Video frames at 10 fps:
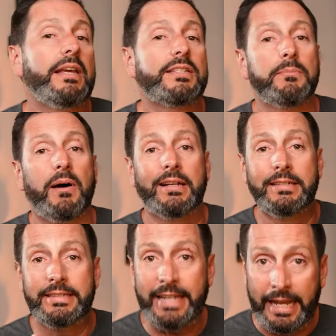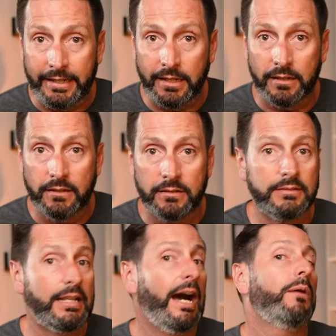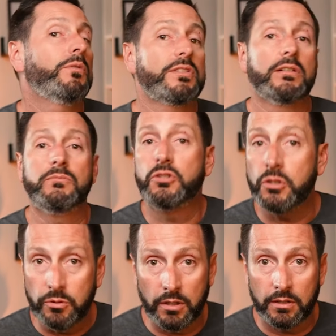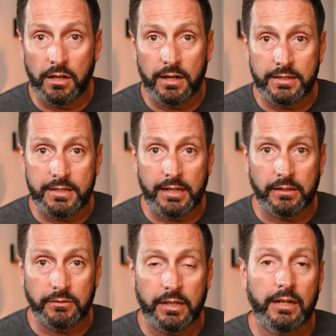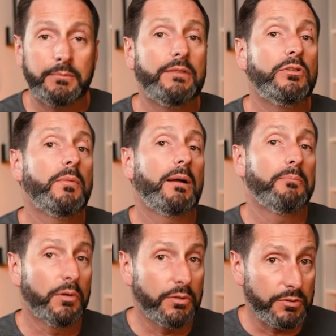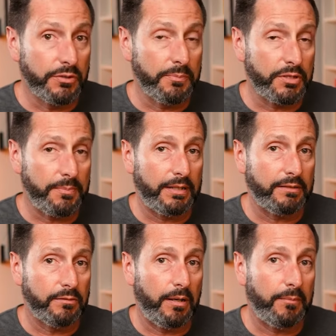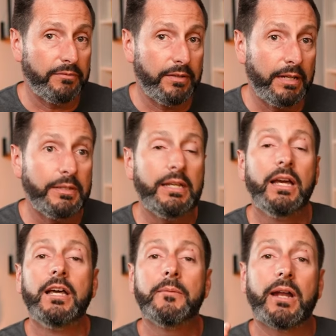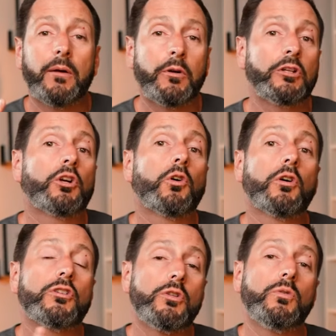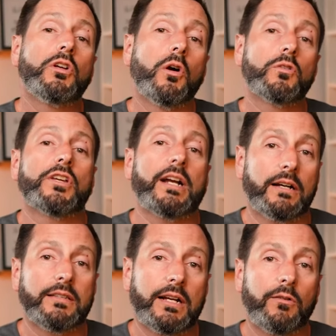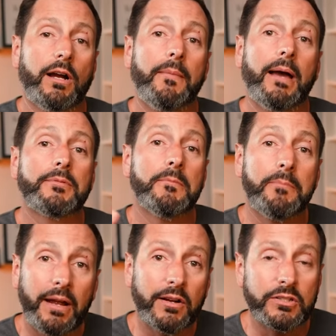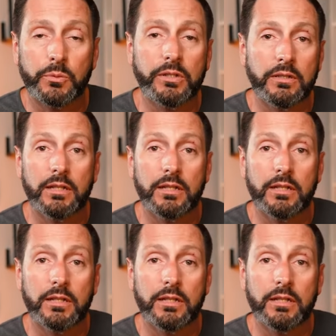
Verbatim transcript: based upon data not with some dude online saying, okay? I'm giving you my personal perspective about my family, but I would encourage you to go check out that crime map. Compare it to where you